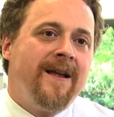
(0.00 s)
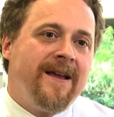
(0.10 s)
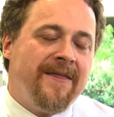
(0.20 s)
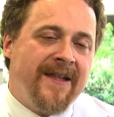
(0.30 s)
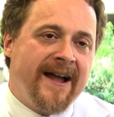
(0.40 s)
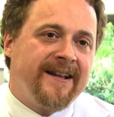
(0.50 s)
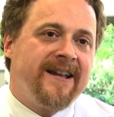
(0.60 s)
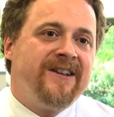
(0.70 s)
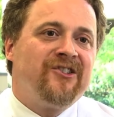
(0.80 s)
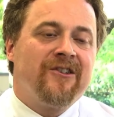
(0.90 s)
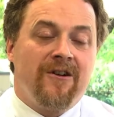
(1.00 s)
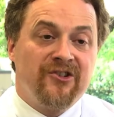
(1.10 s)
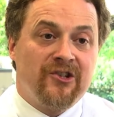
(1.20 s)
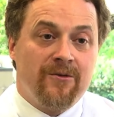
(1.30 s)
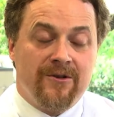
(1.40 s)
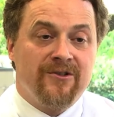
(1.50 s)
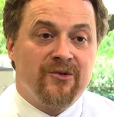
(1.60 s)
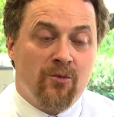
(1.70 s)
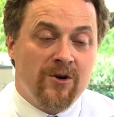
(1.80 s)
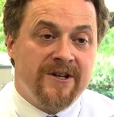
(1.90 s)
In that case, it also
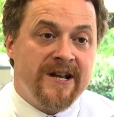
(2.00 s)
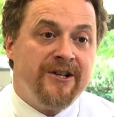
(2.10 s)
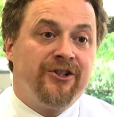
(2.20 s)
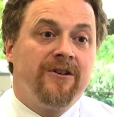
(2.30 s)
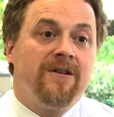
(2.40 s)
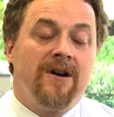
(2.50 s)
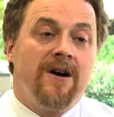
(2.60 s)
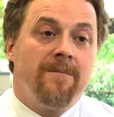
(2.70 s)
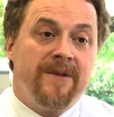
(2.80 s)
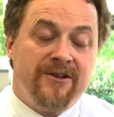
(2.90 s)
there's more danger um,